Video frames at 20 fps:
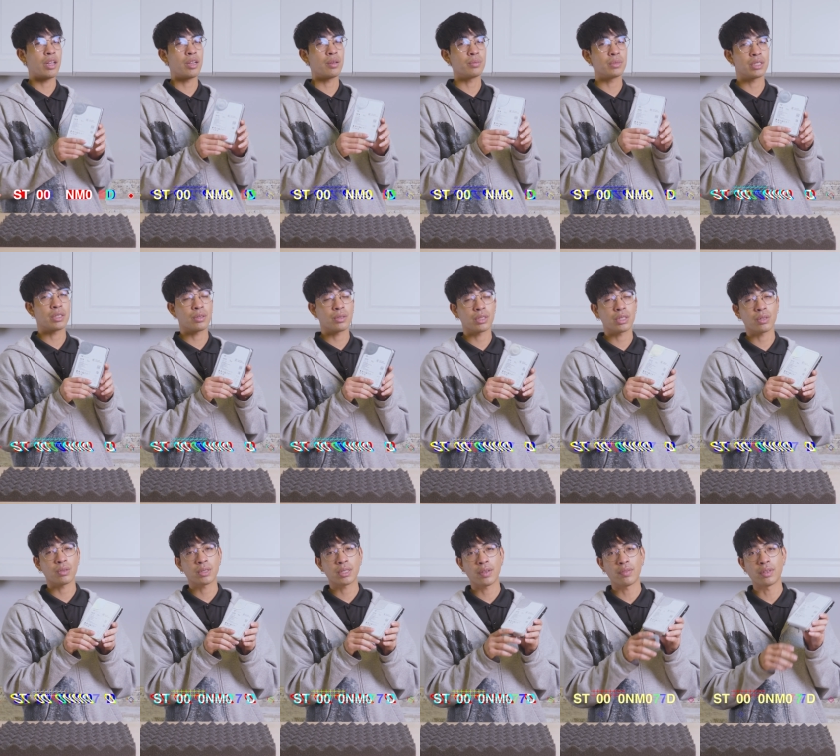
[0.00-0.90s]

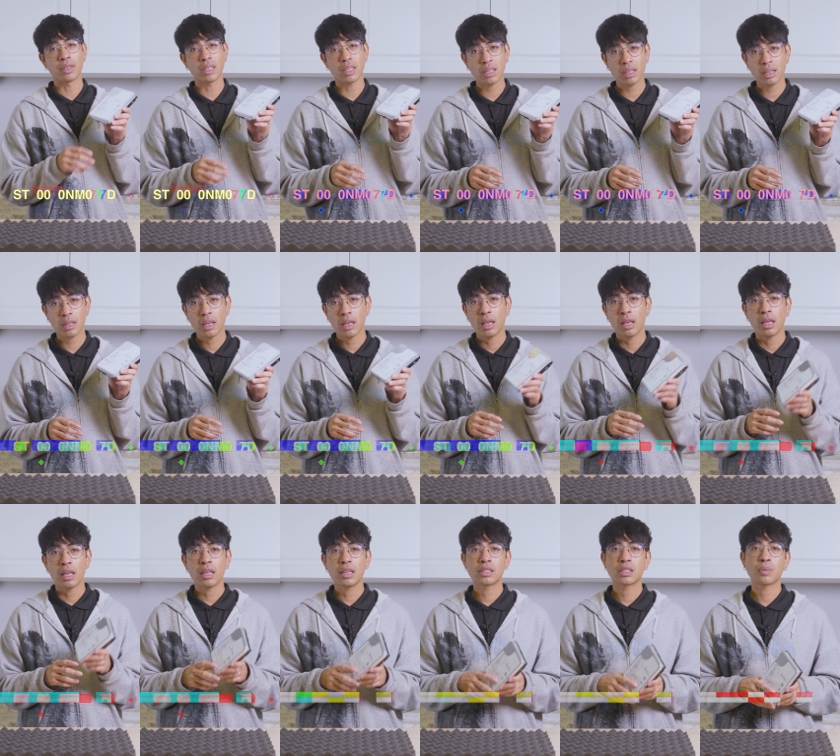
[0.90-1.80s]
nm 7 d
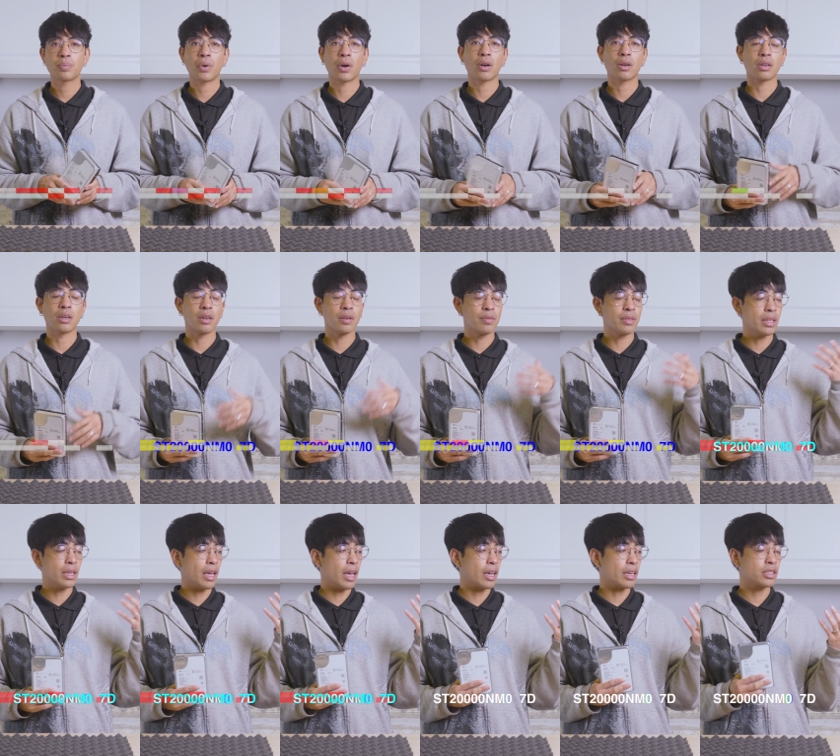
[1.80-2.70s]
is a part of
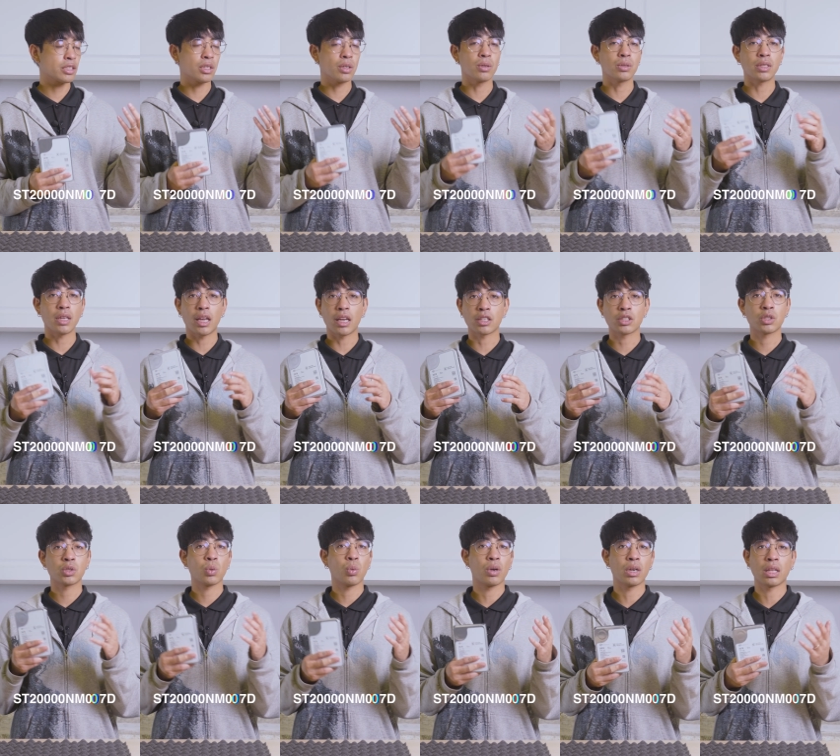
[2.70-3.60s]
the Exos
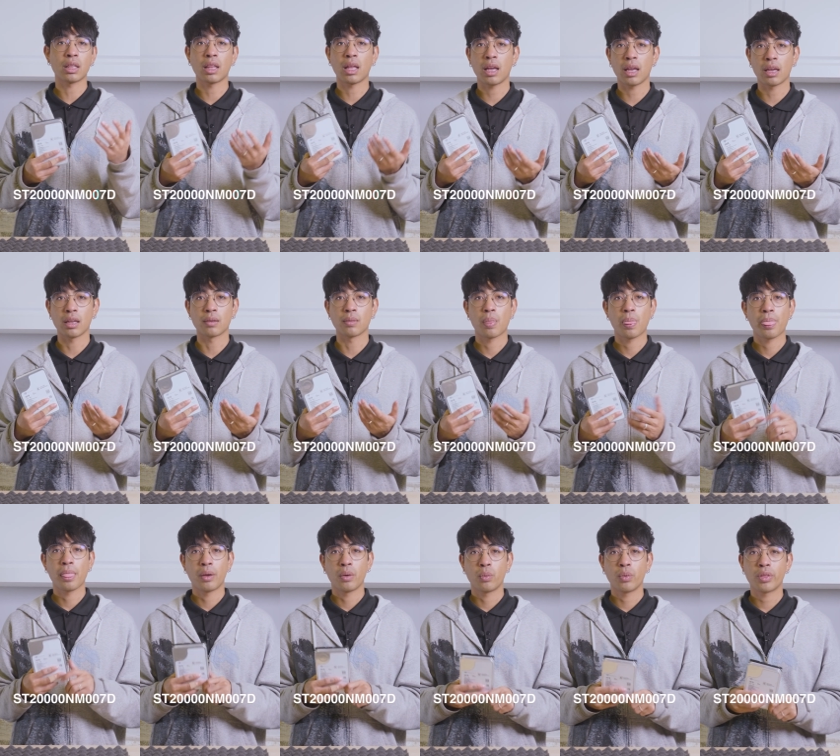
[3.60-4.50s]
X20 line
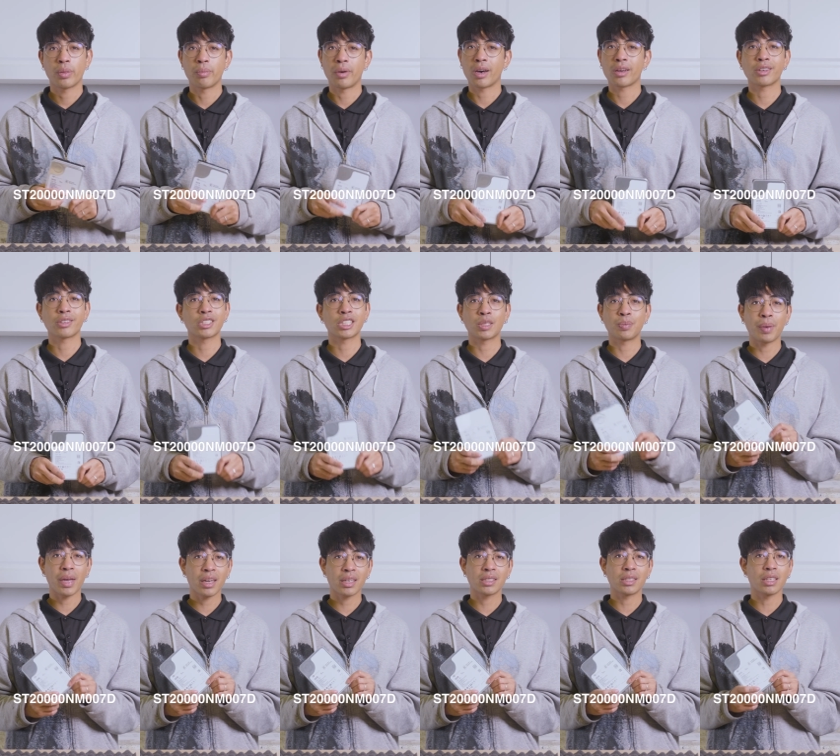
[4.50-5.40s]
with modern
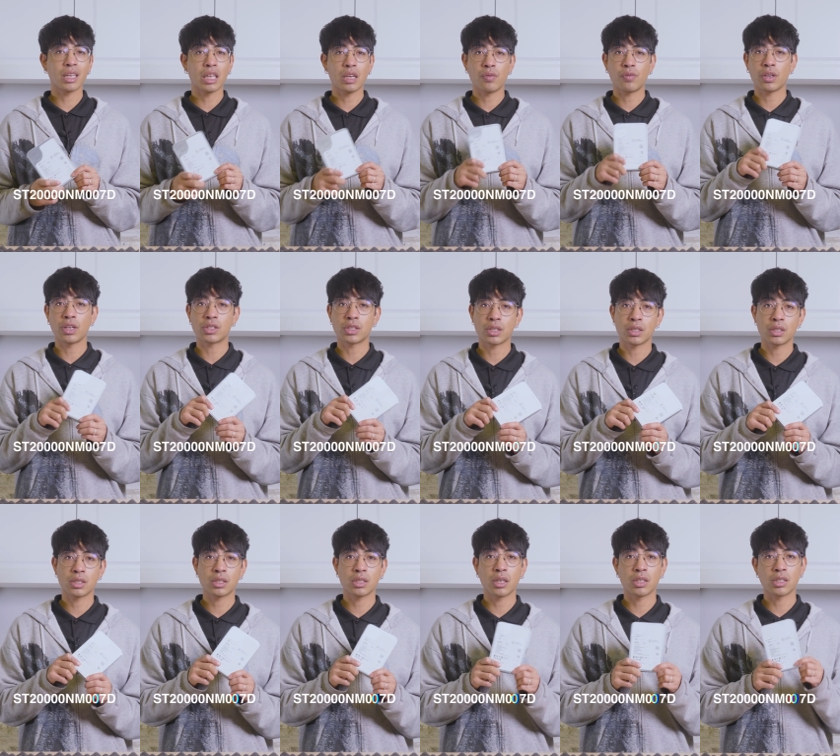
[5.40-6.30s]
specs and
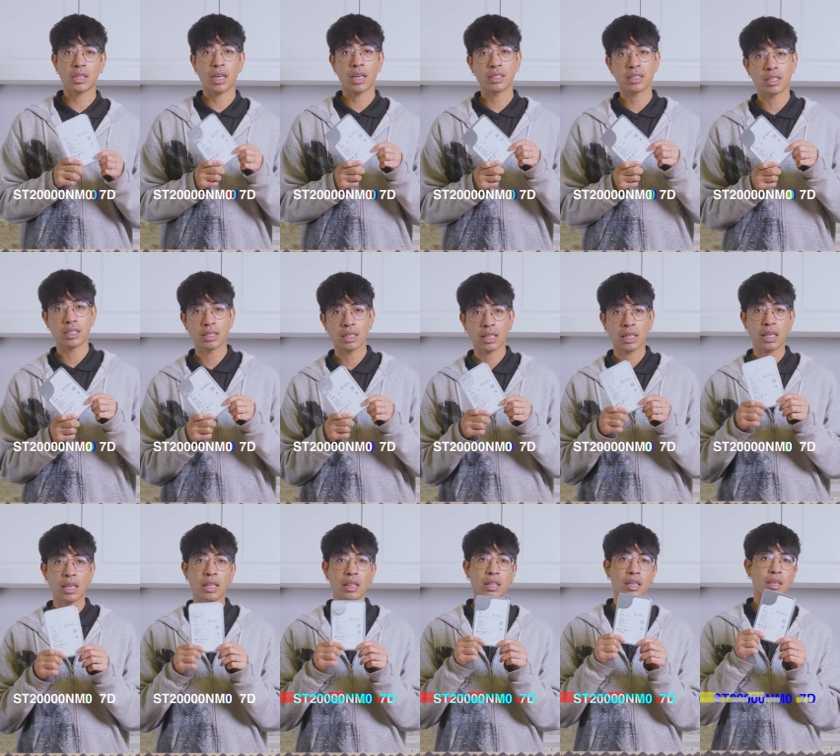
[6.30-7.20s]
features such as its
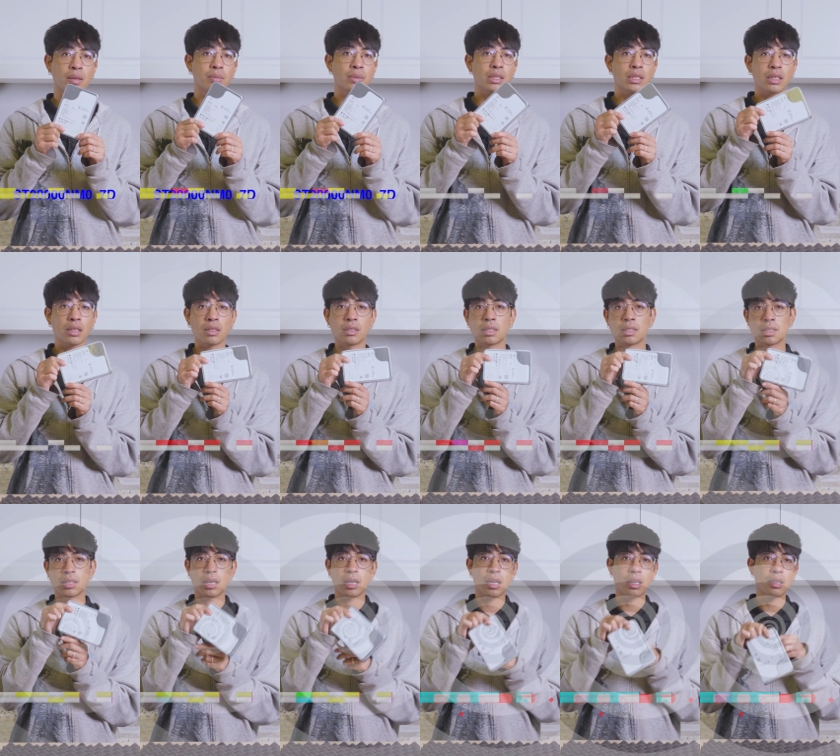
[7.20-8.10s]
helium sealed
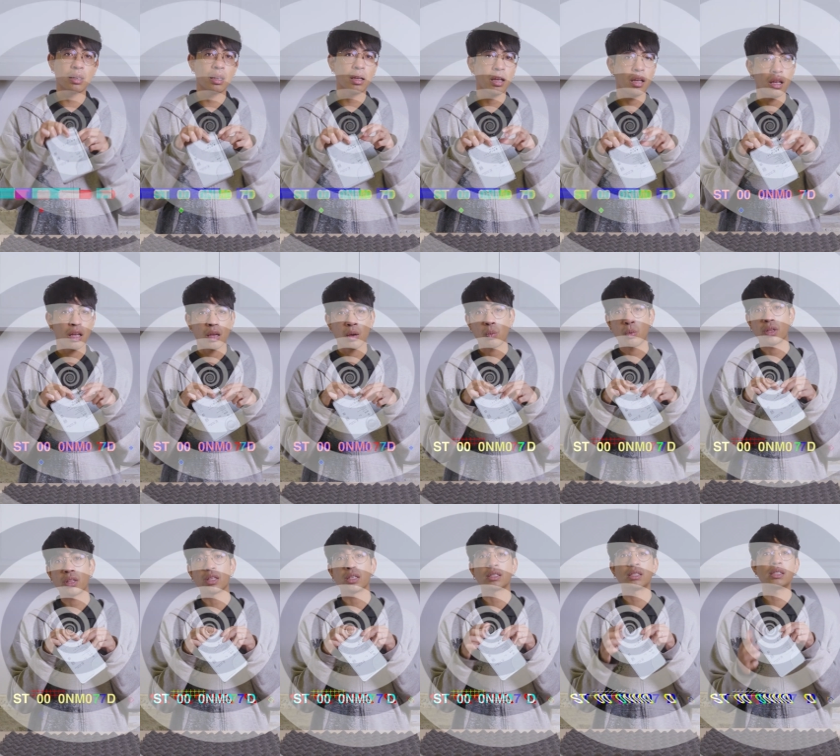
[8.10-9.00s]
design,
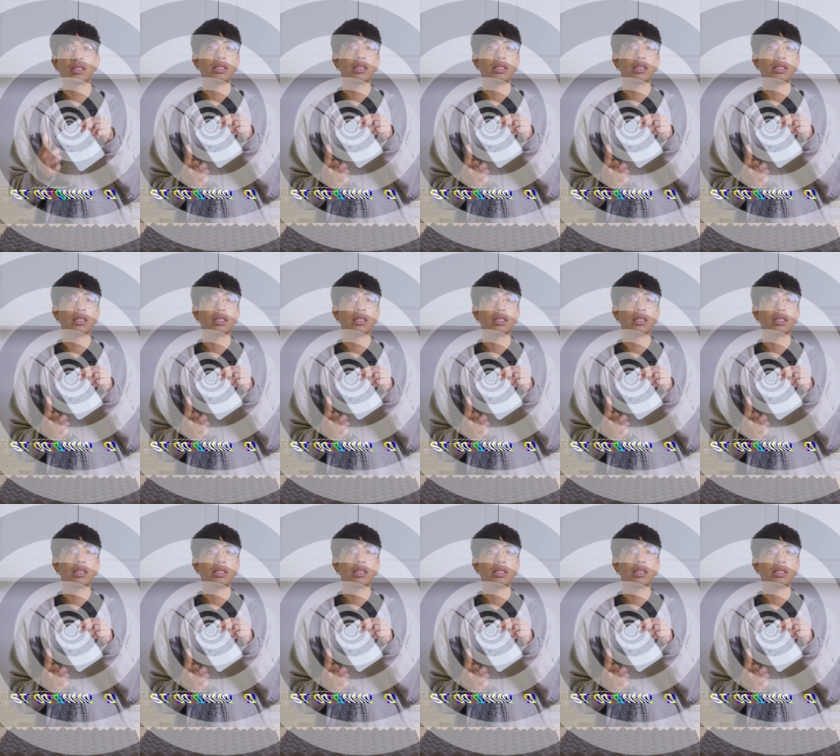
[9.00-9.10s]
with its